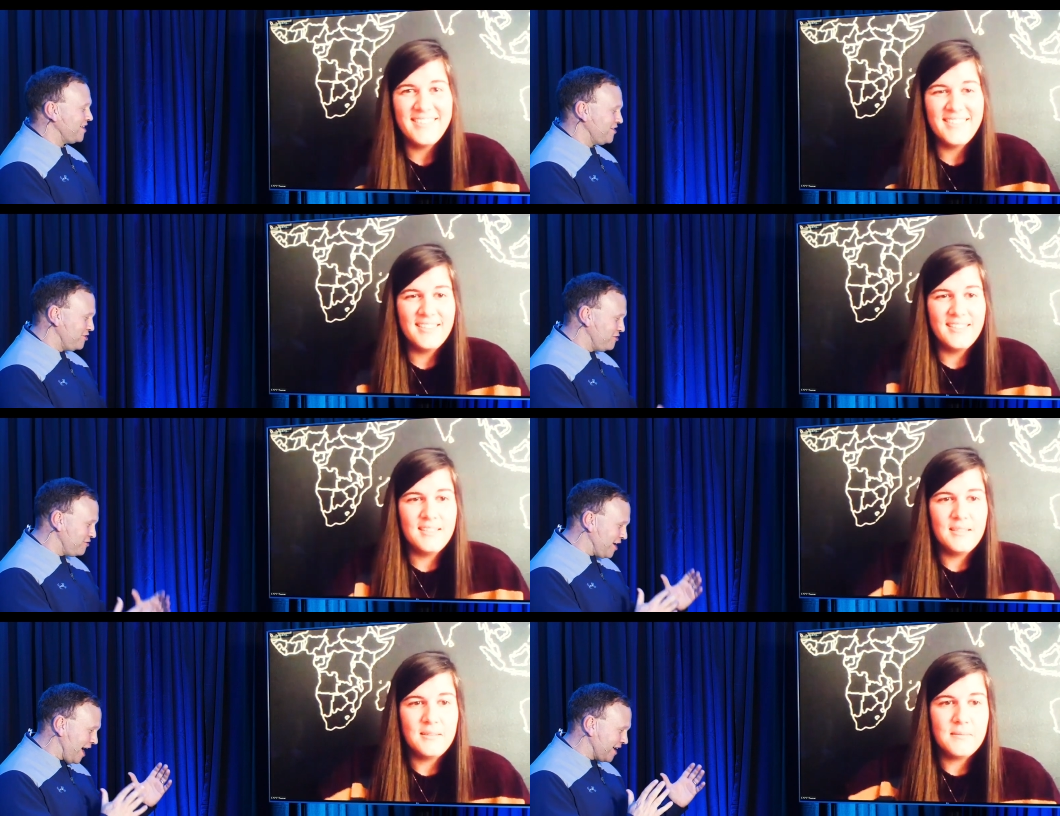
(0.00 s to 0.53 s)

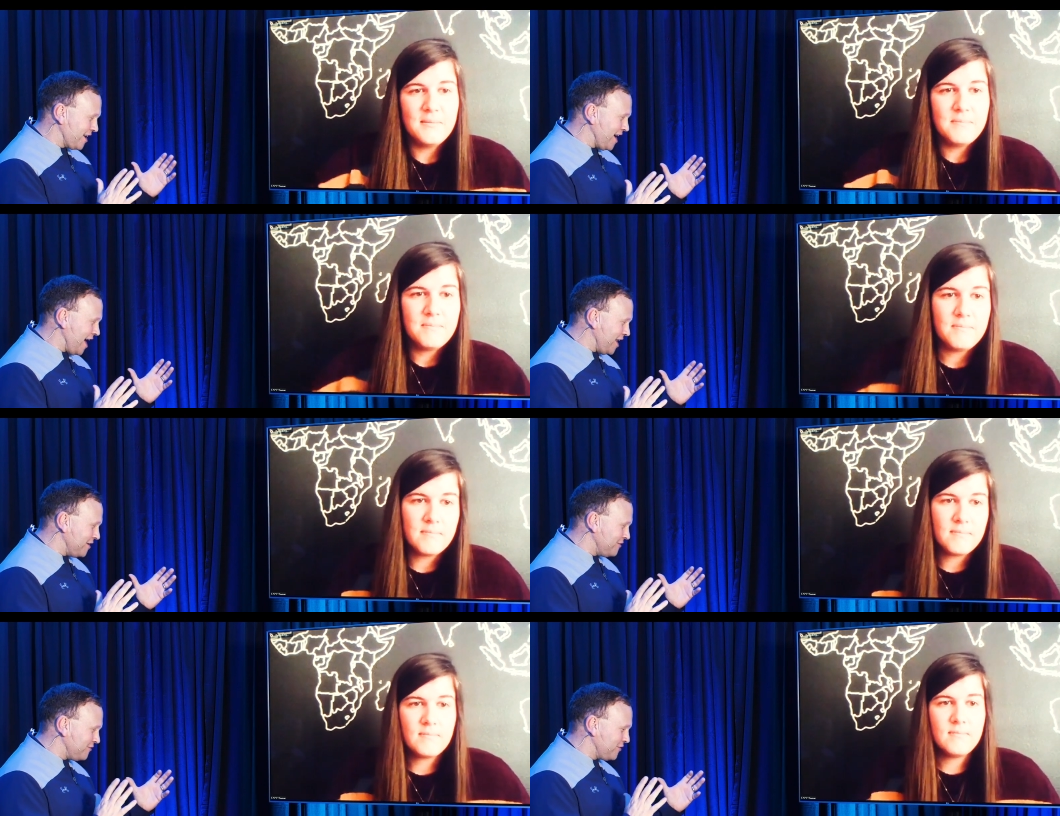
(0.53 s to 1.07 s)
Speaker 1: You got to
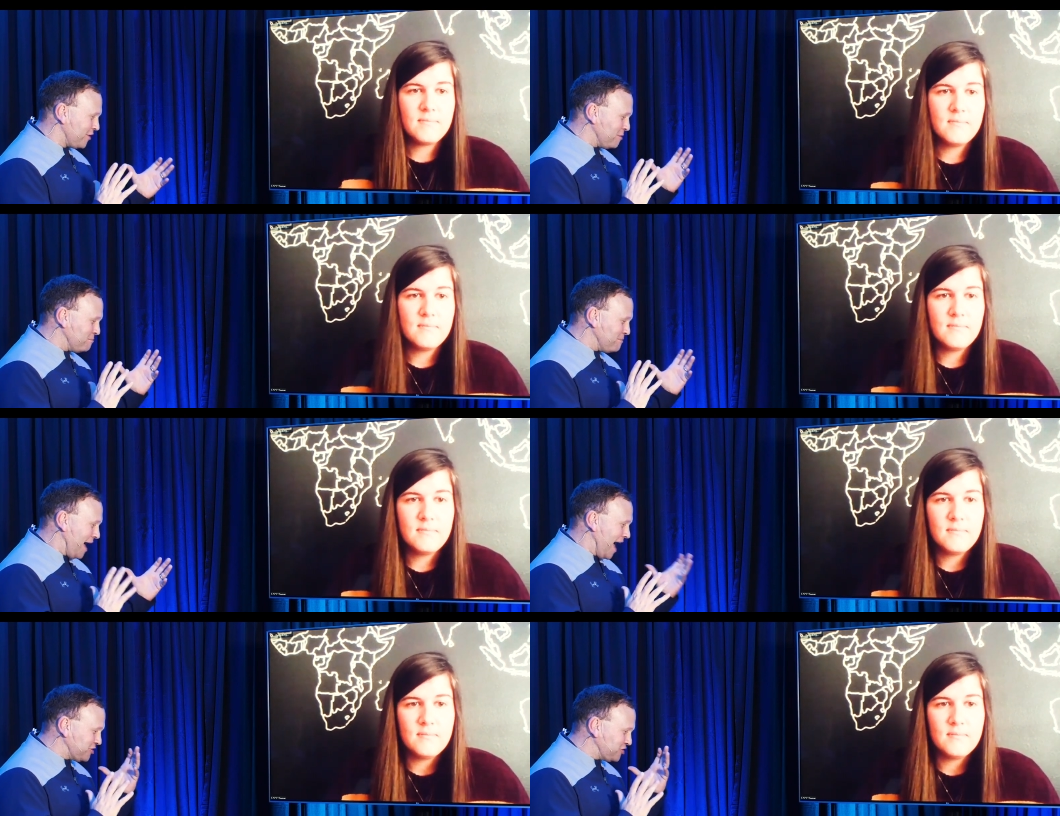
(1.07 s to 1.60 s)
kind of
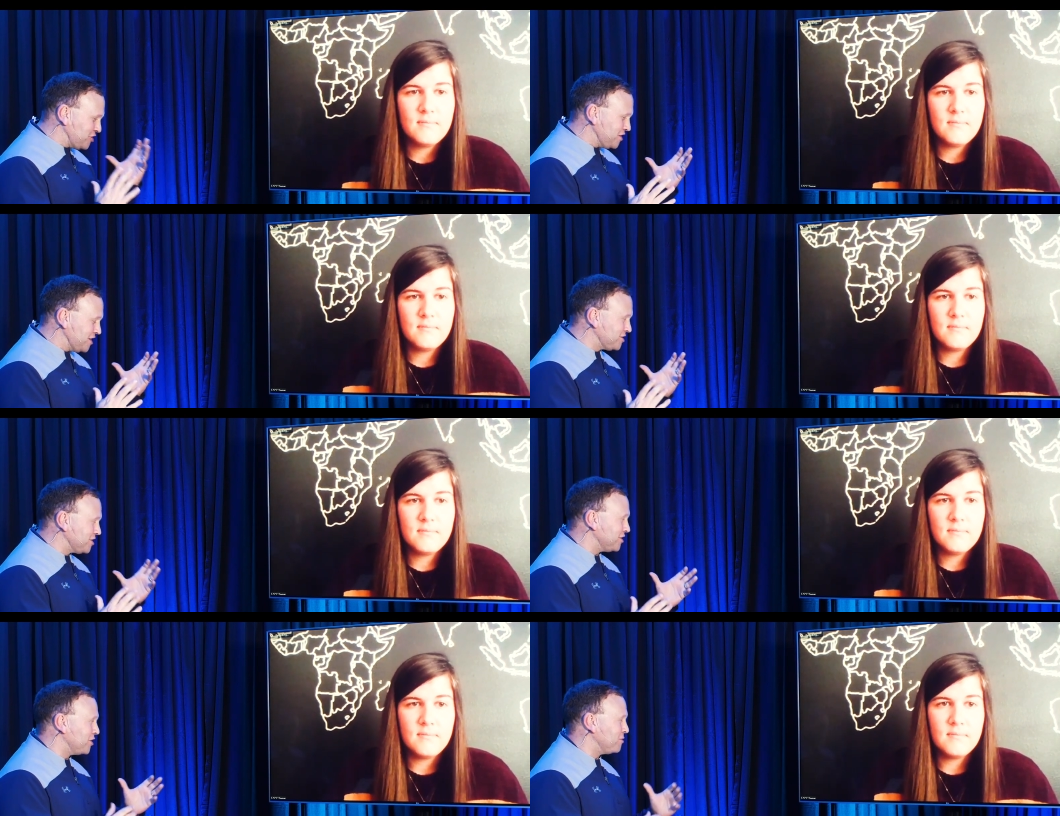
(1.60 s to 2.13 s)
imagine
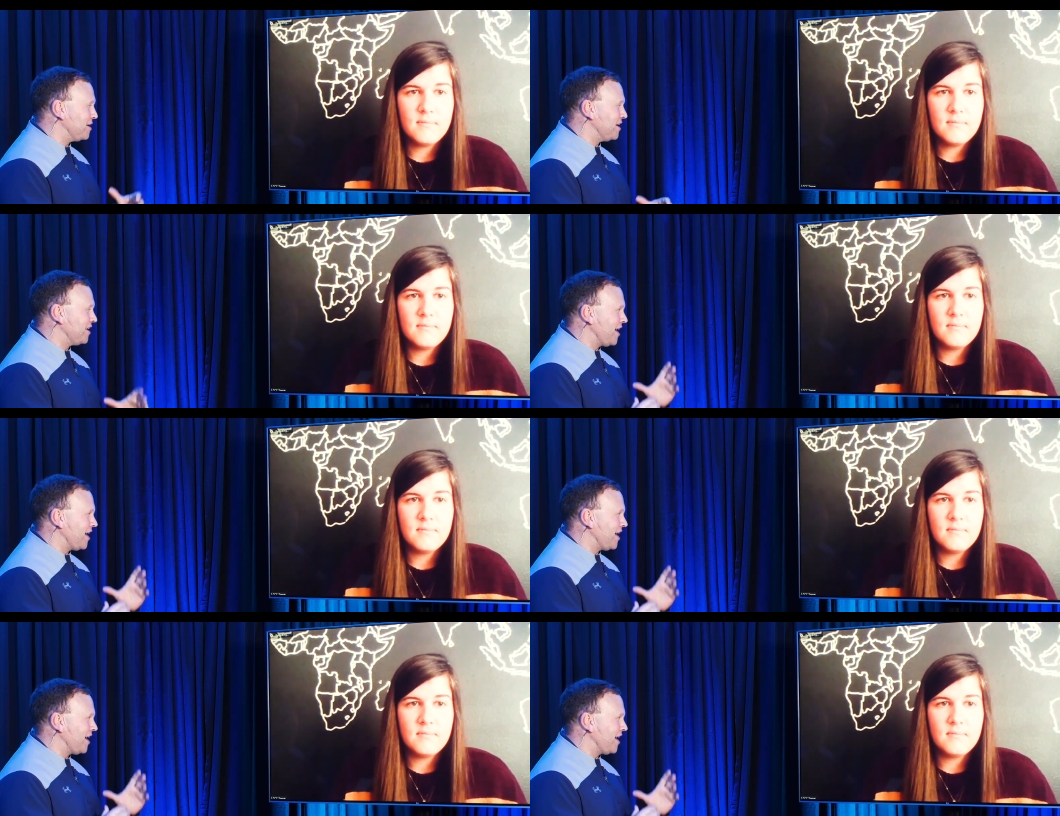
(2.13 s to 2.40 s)
this a little bit,